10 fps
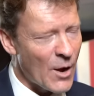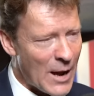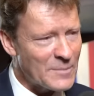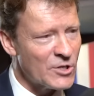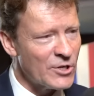No,
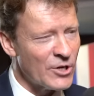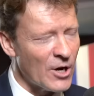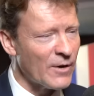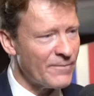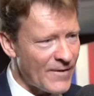absolutely
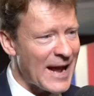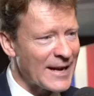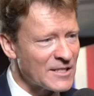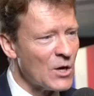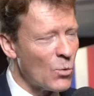not. In
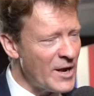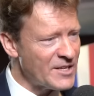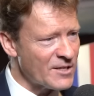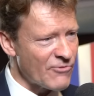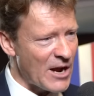fact, we
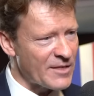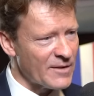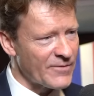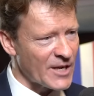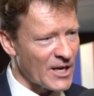did the right
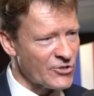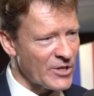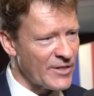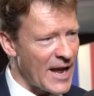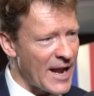thing for the
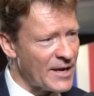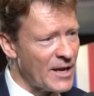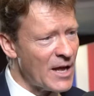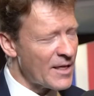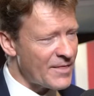country then.
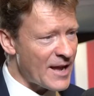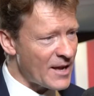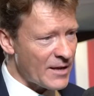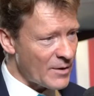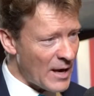
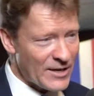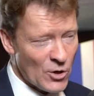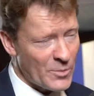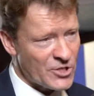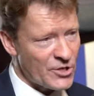They had an
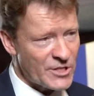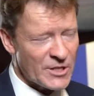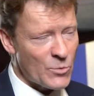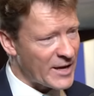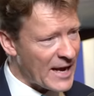
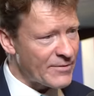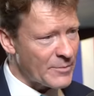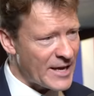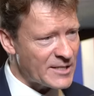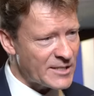opportunity. We gave them
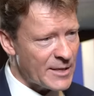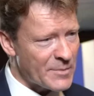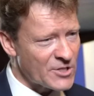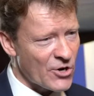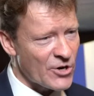an eighty-seat
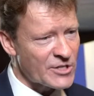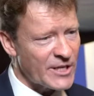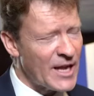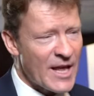majority.